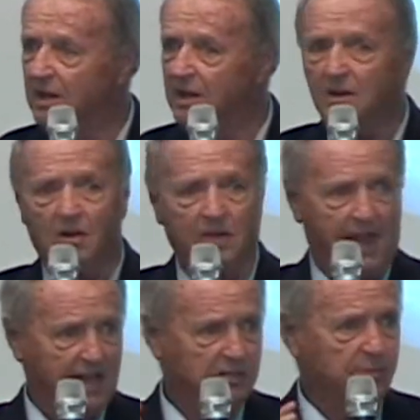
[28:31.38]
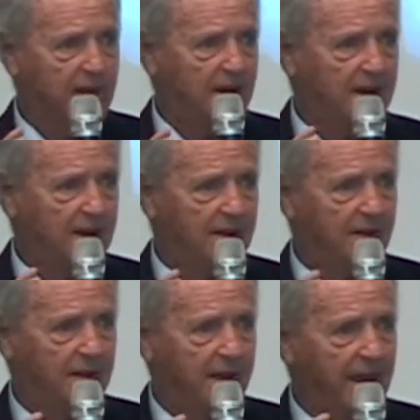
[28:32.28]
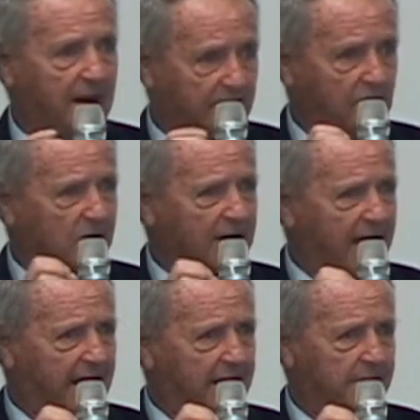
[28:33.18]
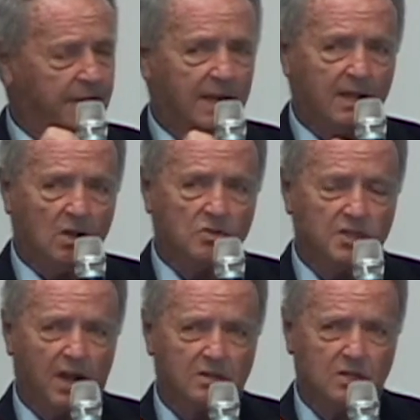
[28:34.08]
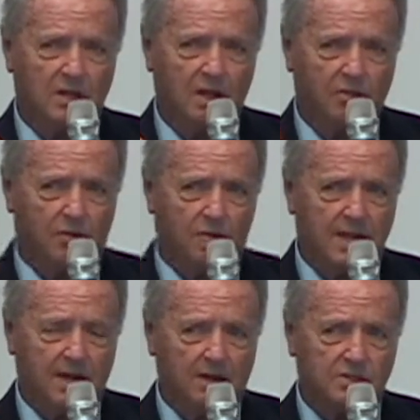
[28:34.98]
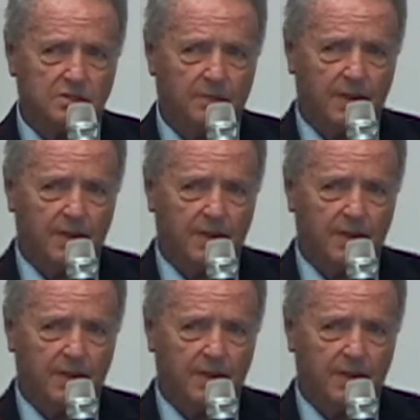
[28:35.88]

They asked me. I interviewed and got it. Coached there 3 years.